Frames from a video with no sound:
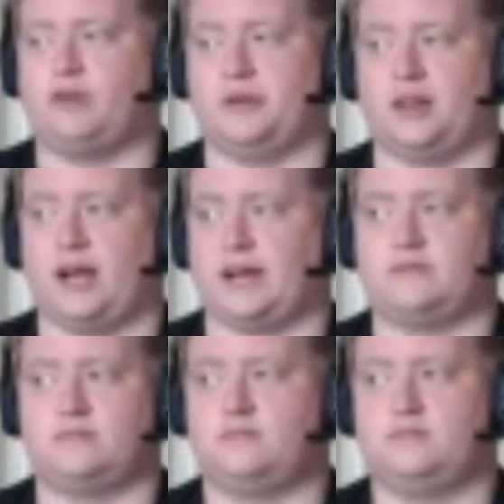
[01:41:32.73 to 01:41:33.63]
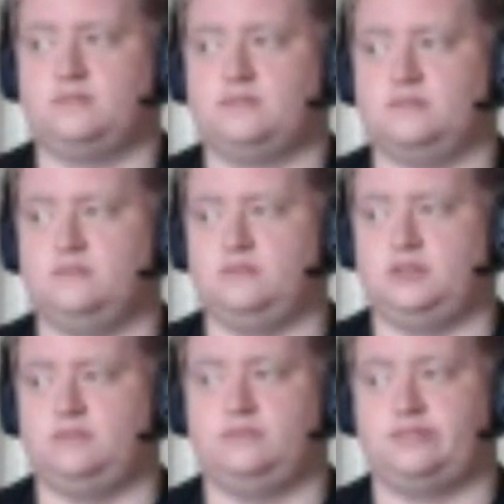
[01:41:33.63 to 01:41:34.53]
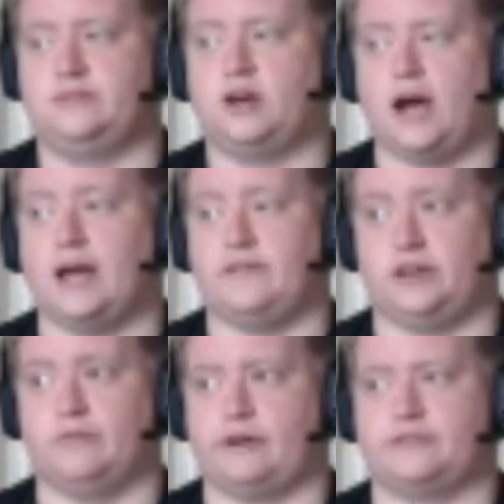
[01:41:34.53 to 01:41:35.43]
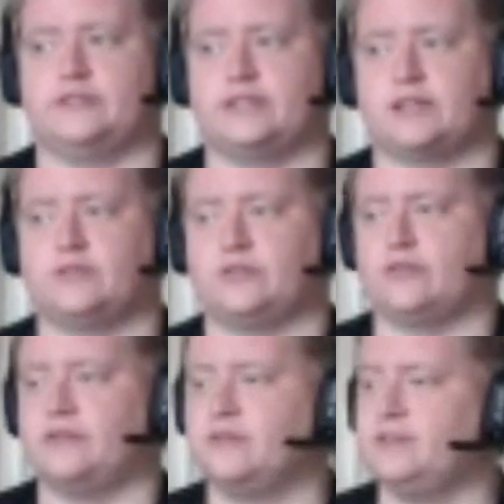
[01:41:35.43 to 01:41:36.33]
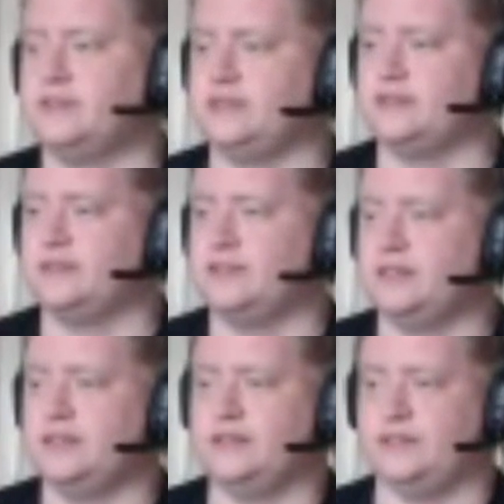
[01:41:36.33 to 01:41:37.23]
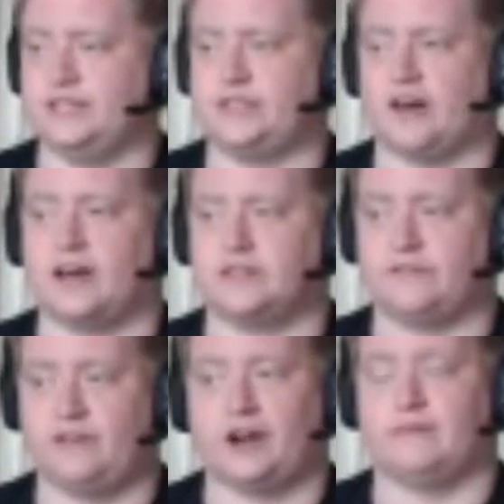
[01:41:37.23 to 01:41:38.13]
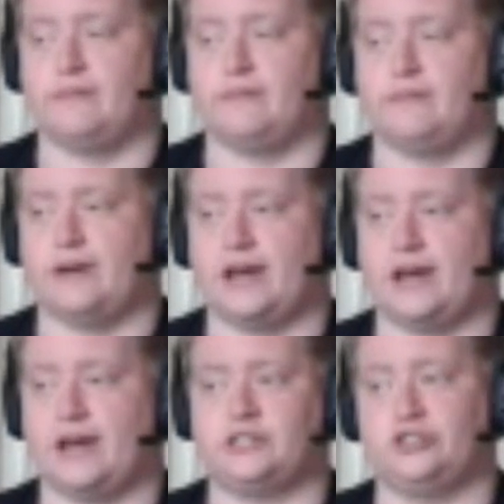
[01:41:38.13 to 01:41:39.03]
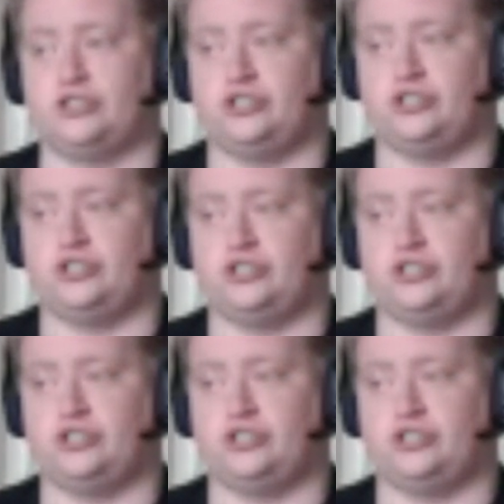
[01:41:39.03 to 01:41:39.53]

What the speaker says: Probably like higher than your bosses, that's for sure. These guys are fucking mad as shit.